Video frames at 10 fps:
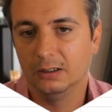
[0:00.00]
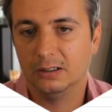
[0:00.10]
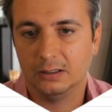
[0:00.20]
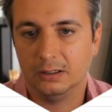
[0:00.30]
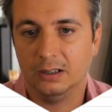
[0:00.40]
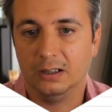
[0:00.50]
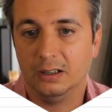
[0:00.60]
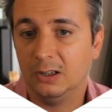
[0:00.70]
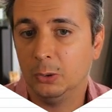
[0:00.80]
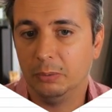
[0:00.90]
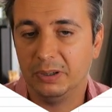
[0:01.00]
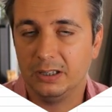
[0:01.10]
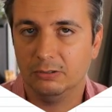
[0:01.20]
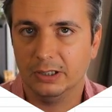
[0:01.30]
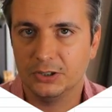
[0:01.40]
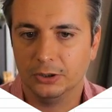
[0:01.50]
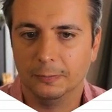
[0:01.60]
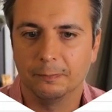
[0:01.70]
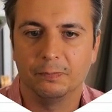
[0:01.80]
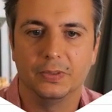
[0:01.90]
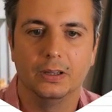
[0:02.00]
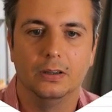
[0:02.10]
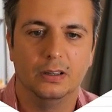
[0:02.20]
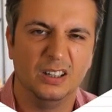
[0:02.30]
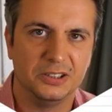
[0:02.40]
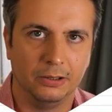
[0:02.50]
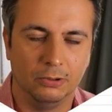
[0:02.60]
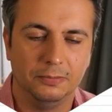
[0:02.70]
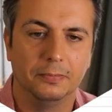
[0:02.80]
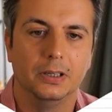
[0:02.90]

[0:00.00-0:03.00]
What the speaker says: a lower PE ratio in general.